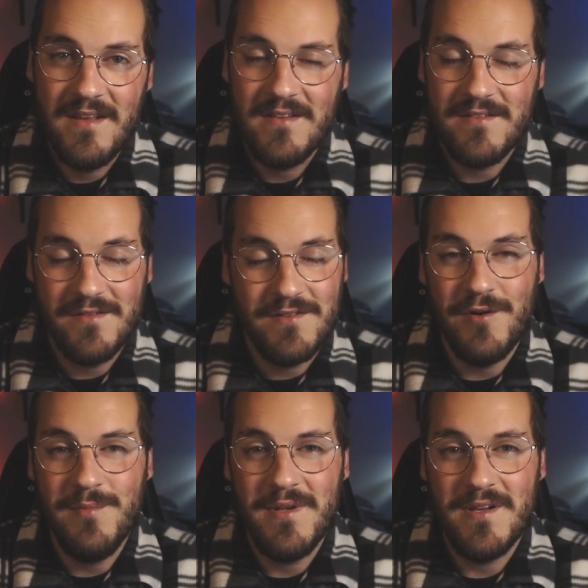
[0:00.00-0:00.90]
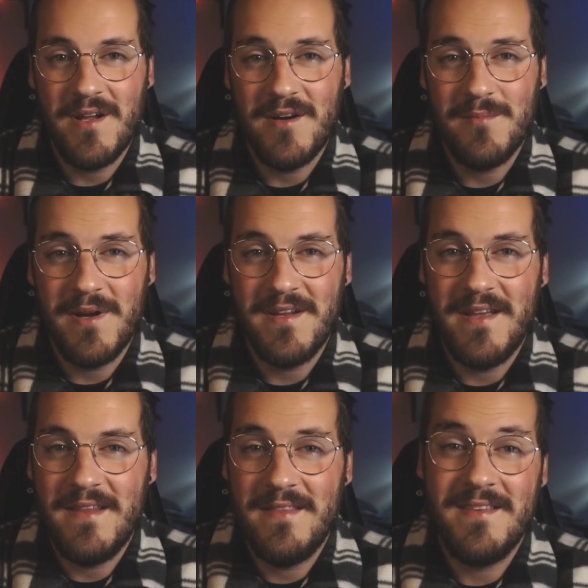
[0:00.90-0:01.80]
So don't be alarmed by
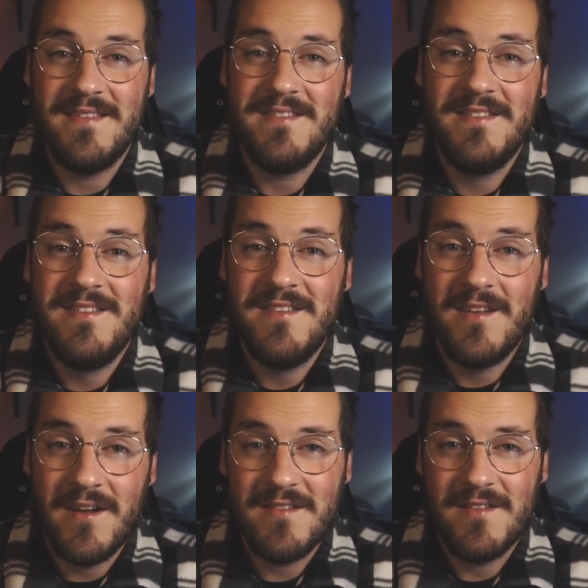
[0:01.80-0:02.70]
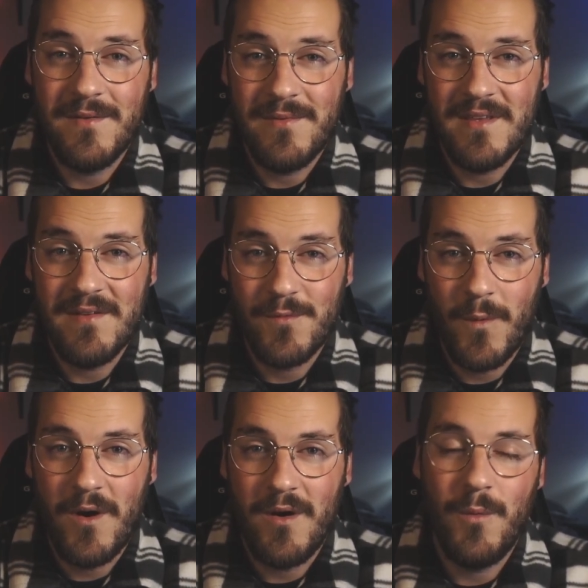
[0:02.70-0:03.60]
that. This is not something
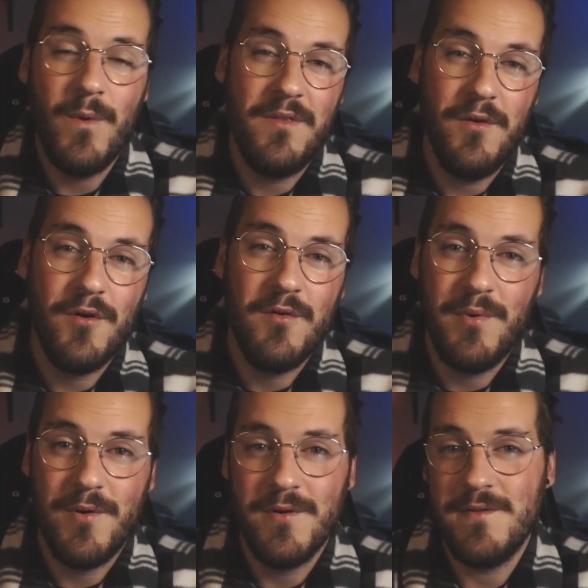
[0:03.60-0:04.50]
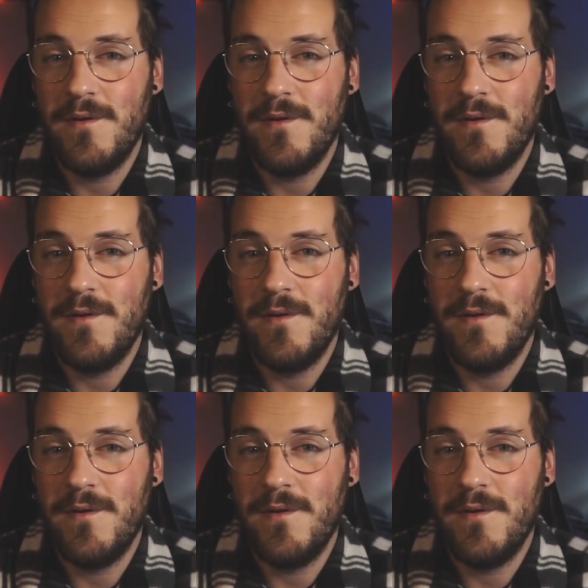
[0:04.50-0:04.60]
wrong with your board